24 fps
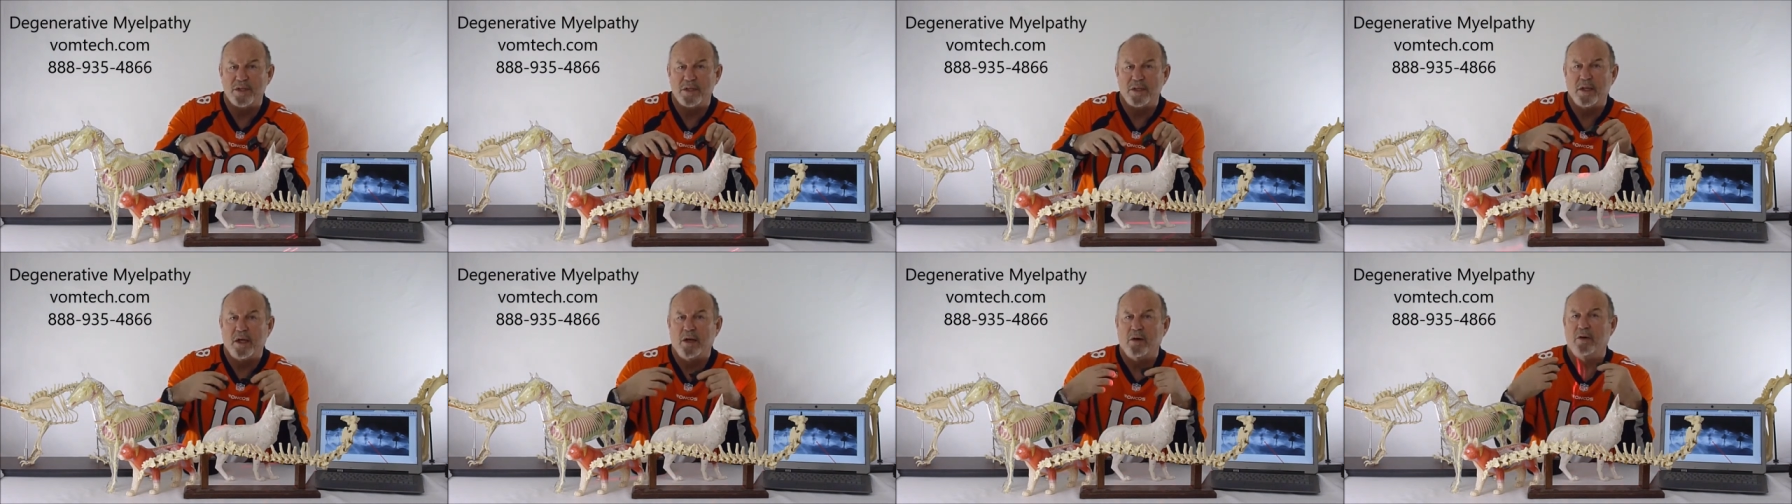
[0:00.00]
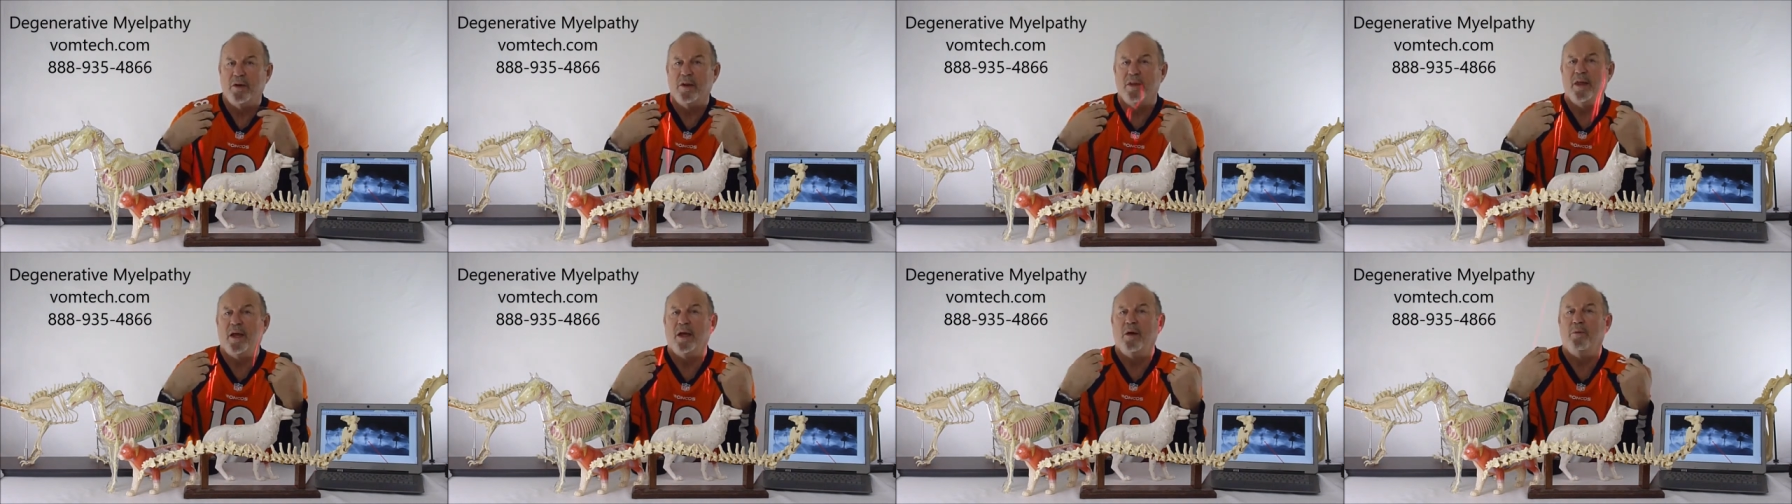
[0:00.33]
And not
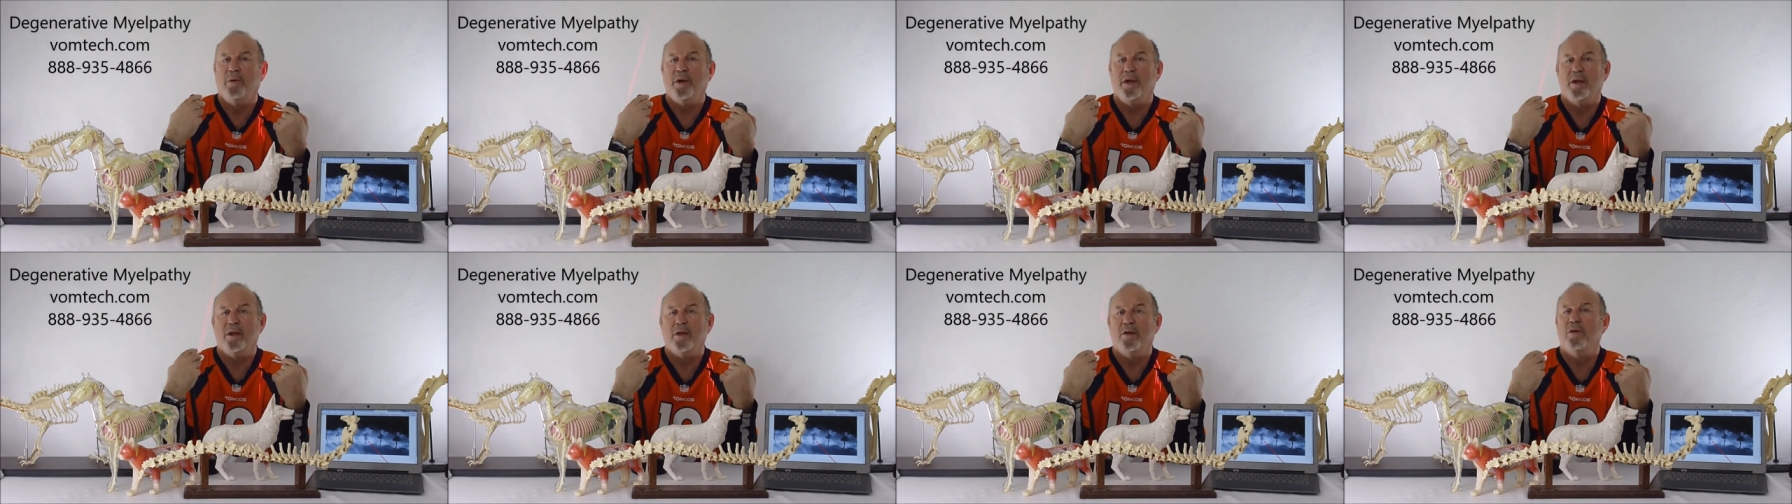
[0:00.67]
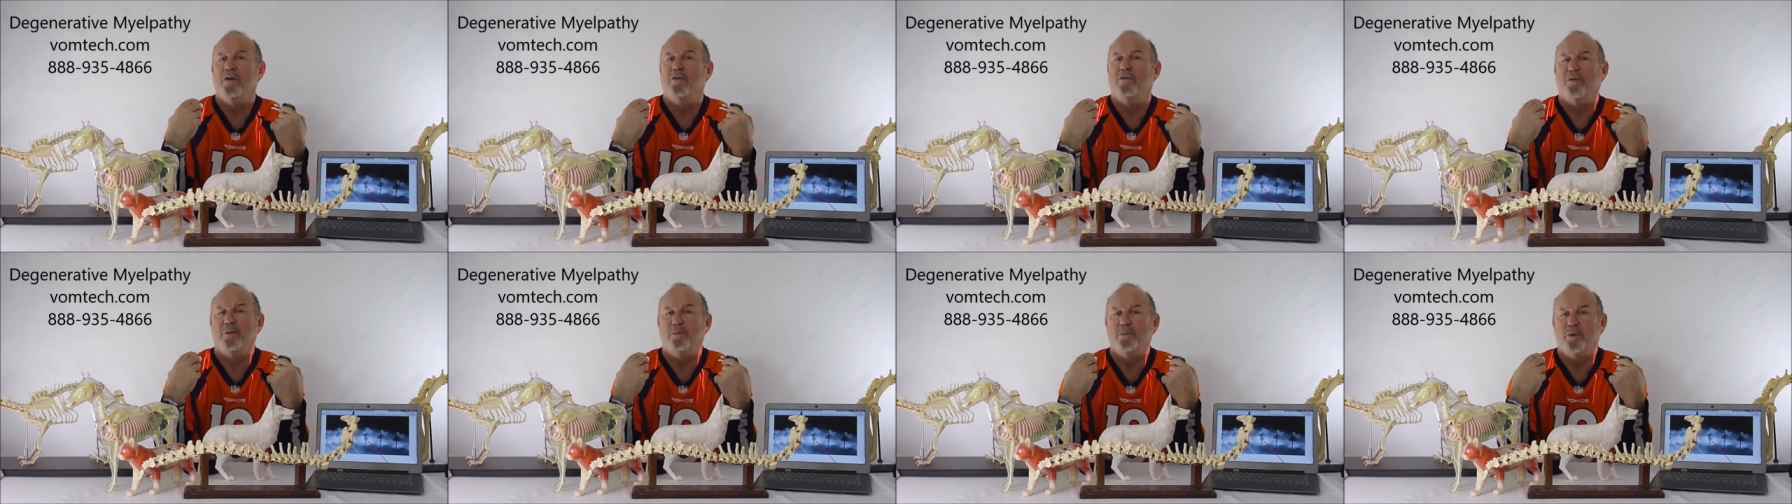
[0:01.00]
only that, we can
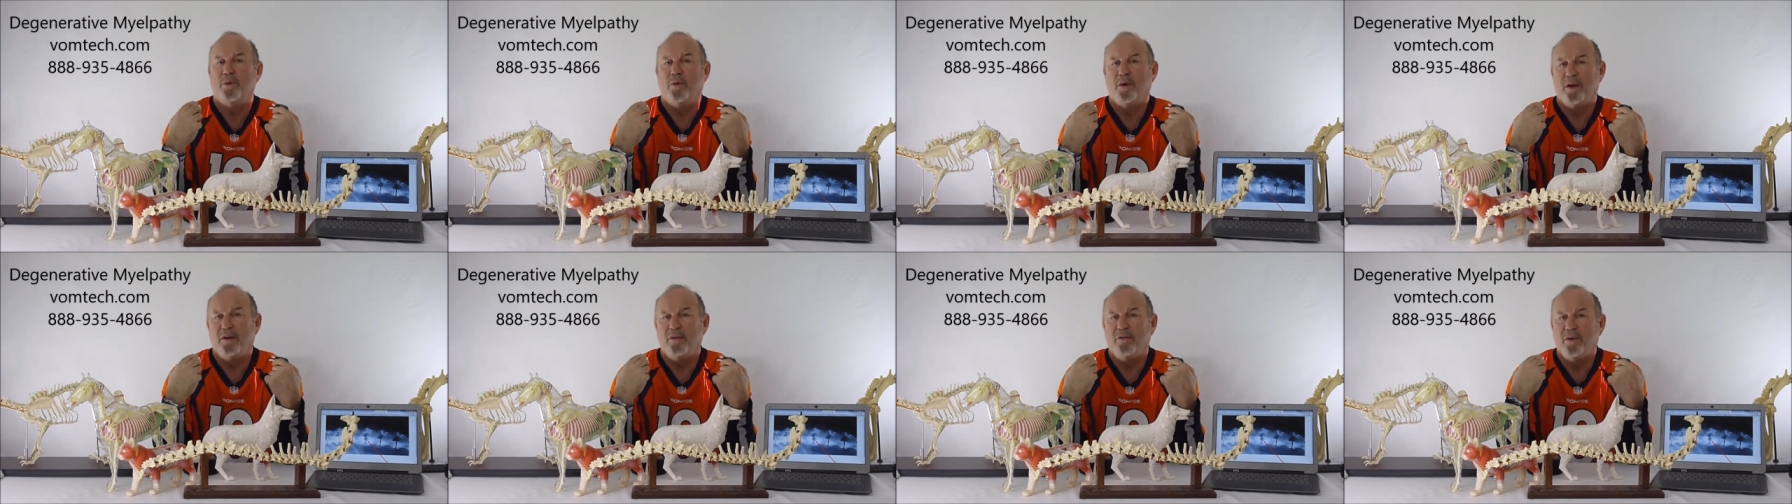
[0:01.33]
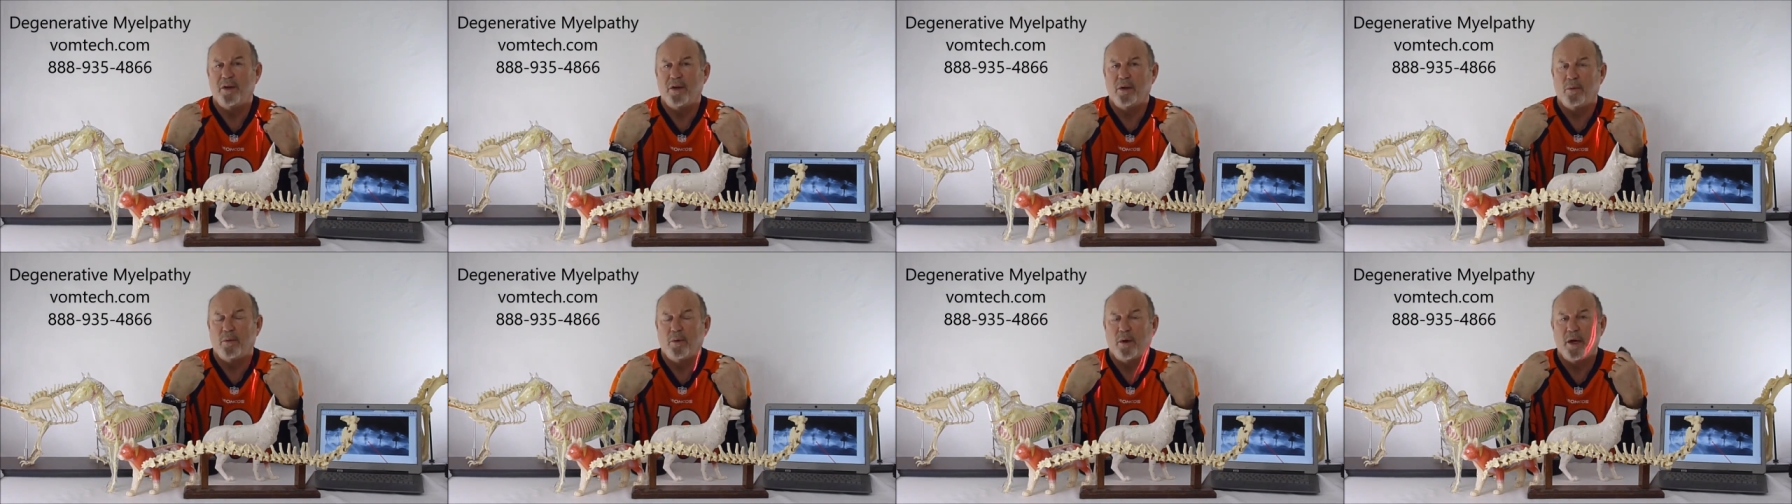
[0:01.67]
do it from 20
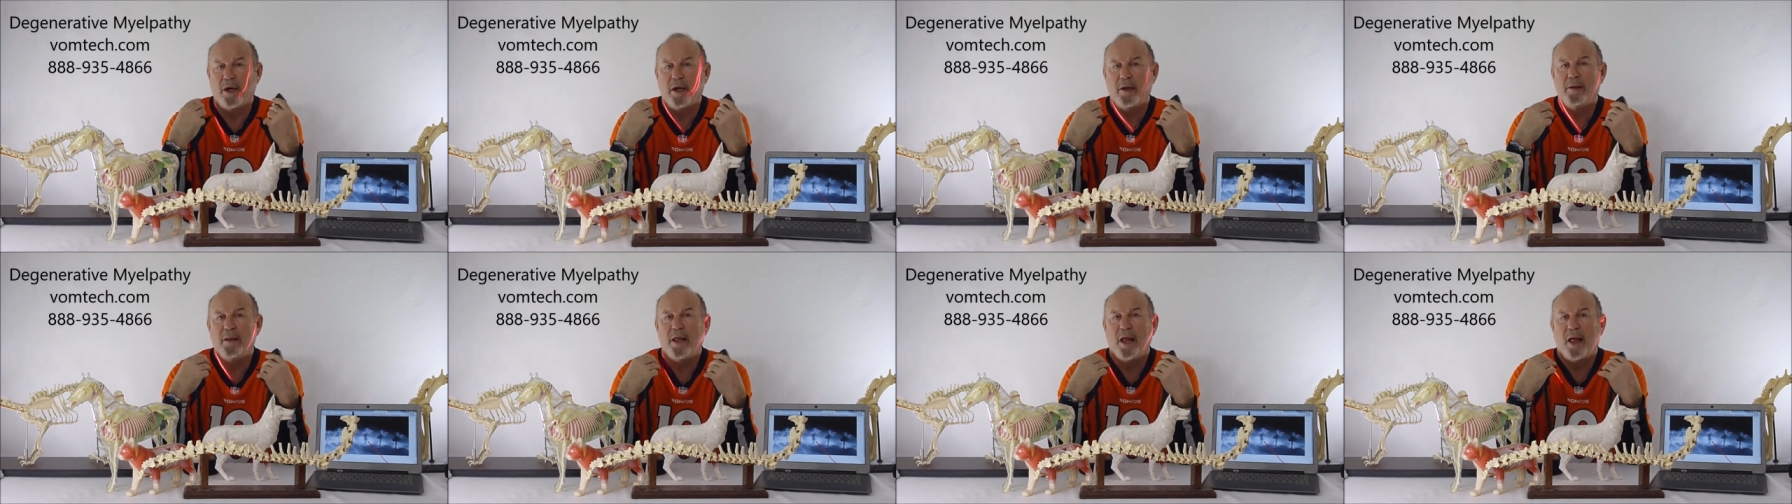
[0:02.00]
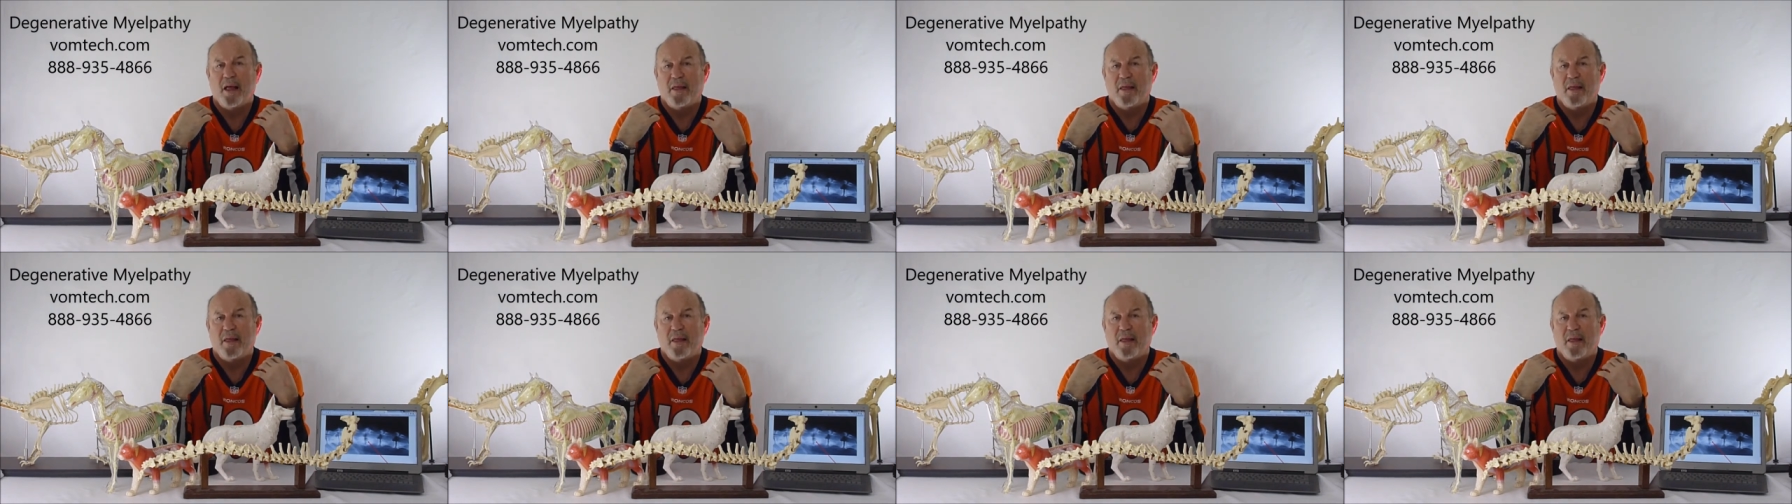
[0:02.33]
feet away.